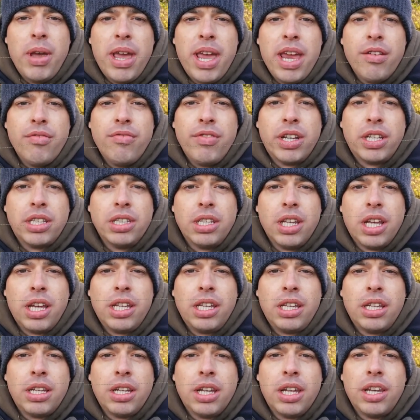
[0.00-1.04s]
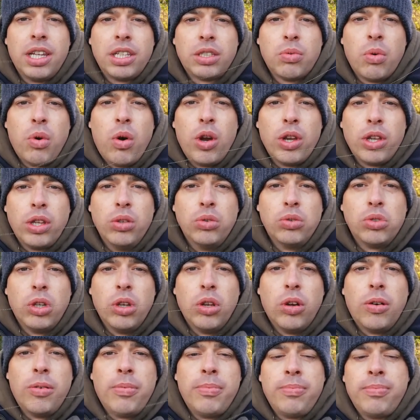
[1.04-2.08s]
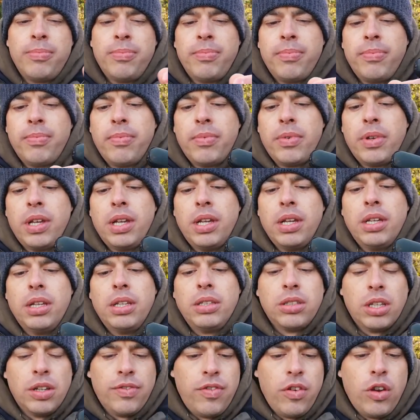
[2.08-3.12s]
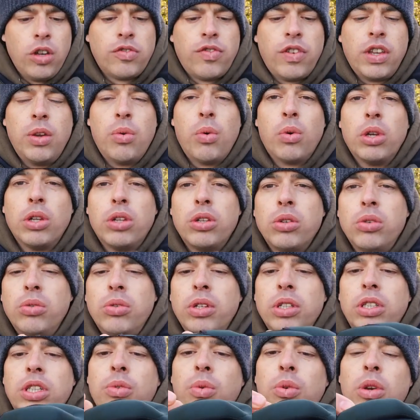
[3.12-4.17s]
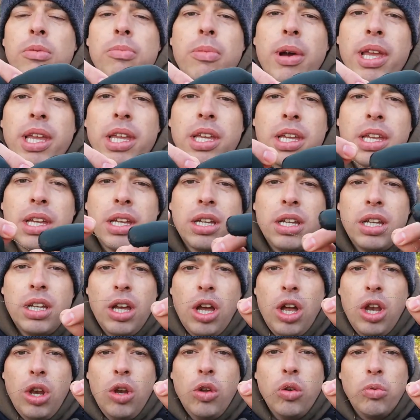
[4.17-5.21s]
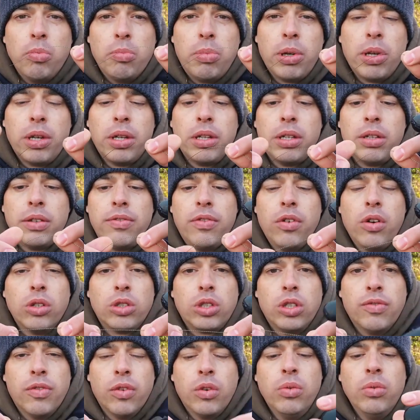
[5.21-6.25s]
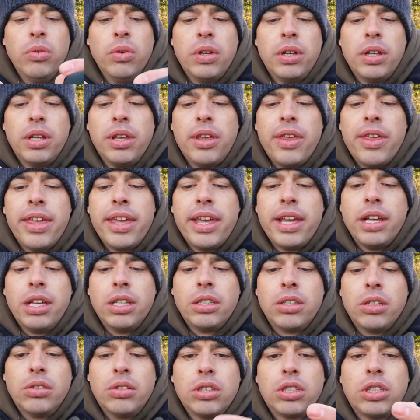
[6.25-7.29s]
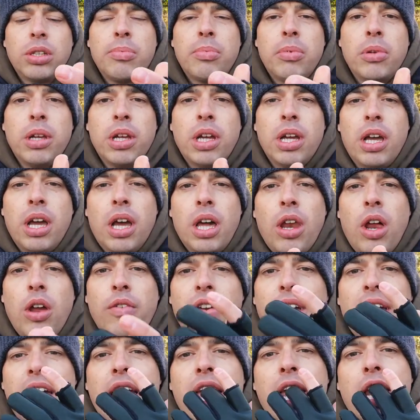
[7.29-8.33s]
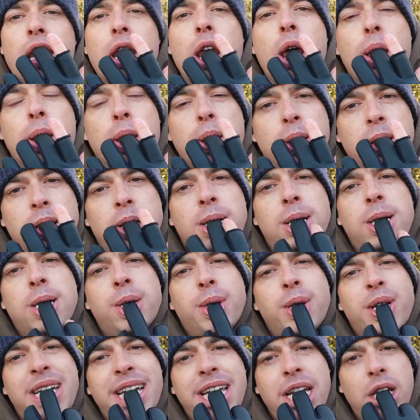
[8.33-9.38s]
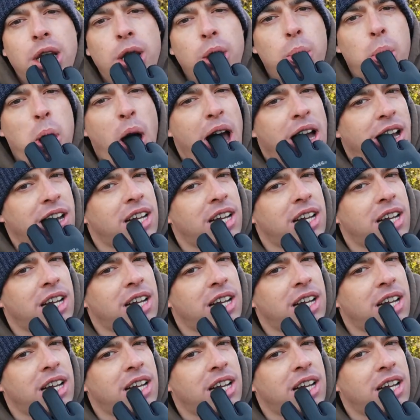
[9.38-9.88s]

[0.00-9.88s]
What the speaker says: hair rig today, and that's what I use a lot. So the first thing you want to do is you want to make a loop, first of all. So just an overhand loop.